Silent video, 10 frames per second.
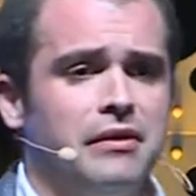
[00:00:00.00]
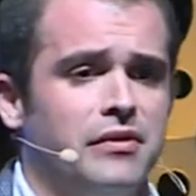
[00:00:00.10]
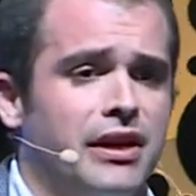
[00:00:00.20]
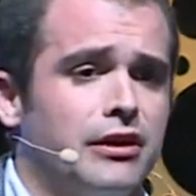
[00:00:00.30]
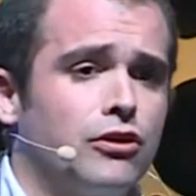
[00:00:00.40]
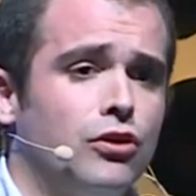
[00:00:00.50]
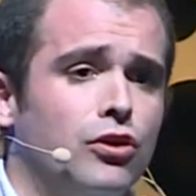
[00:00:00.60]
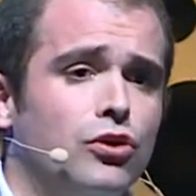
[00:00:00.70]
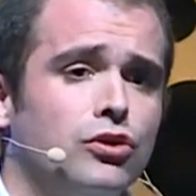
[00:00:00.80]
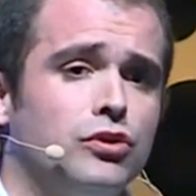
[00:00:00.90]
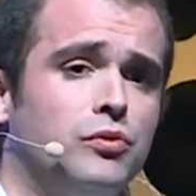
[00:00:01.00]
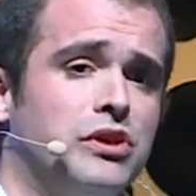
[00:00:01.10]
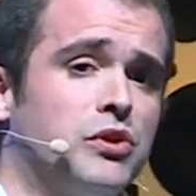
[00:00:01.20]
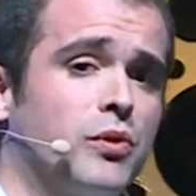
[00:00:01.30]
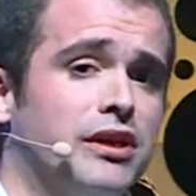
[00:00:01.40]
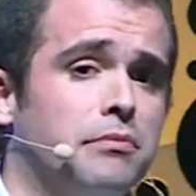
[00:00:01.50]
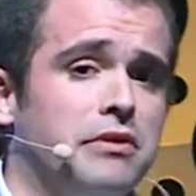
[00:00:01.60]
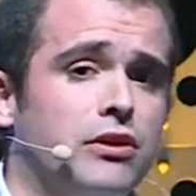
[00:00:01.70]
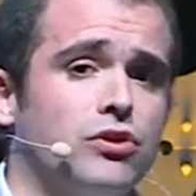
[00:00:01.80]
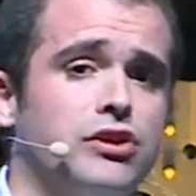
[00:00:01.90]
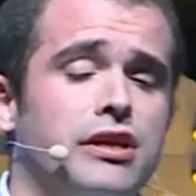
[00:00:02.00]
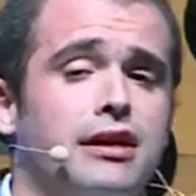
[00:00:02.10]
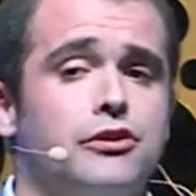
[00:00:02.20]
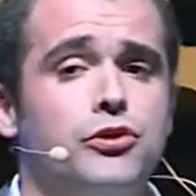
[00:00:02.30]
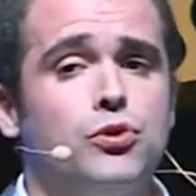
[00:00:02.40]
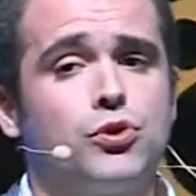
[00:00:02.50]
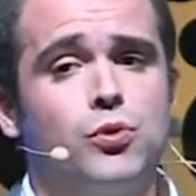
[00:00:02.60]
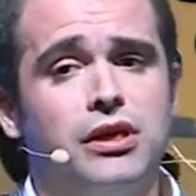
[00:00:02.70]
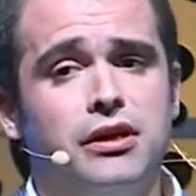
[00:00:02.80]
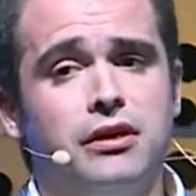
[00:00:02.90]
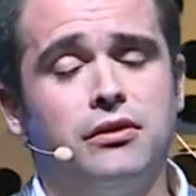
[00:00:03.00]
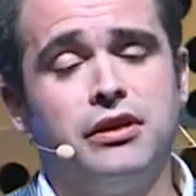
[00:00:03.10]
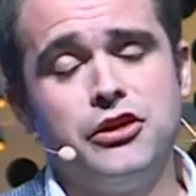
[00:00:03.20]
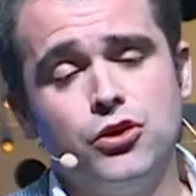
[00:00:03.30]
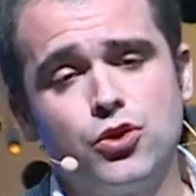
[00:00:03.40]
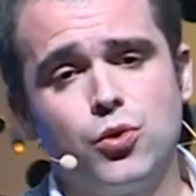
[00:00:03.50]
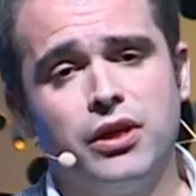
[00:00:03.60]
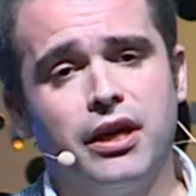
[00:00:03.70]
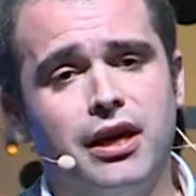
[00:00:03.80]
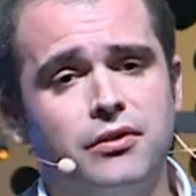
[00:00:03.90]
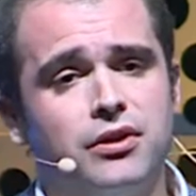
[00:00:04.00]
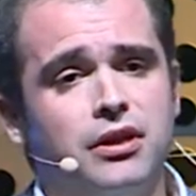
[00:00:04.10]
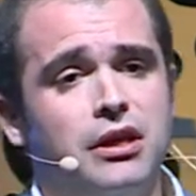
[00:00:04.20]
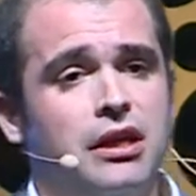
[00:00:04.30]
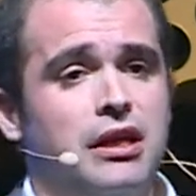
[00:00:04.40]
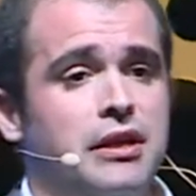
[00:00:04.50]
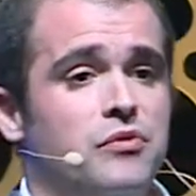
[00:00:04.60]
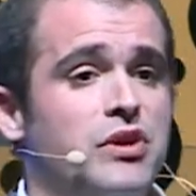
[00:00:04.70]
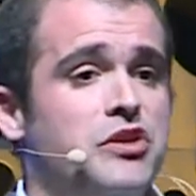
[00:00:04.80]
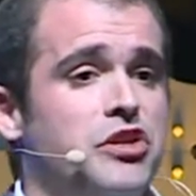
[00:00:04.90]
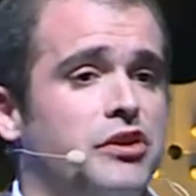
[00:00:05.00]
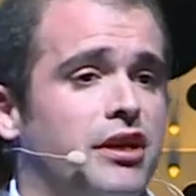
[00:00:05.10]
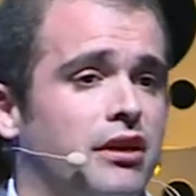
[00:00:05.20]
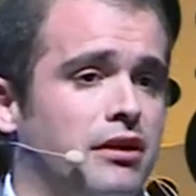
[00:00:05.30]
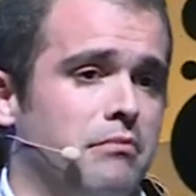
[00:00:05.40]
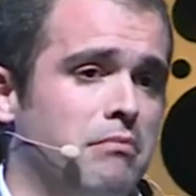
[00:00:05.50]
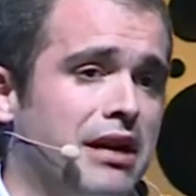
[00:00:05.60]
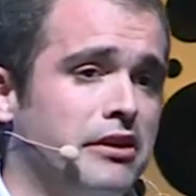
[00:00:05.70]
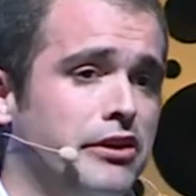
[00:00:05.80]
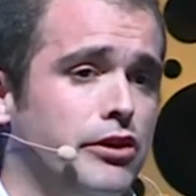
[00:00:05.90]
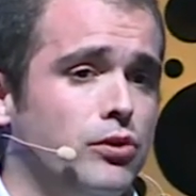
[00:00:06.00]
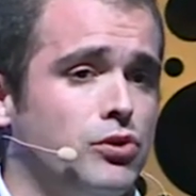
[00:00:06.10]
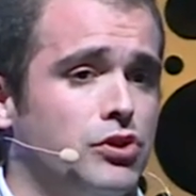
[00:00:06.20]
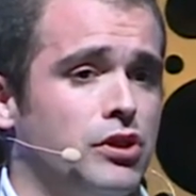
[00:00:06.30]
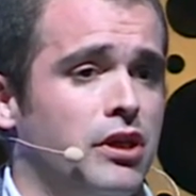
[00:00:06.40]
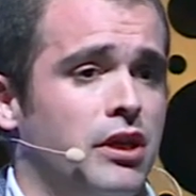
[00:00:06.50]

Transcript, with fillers: they are called discrete because they are usually, they usually handle digital magnitudes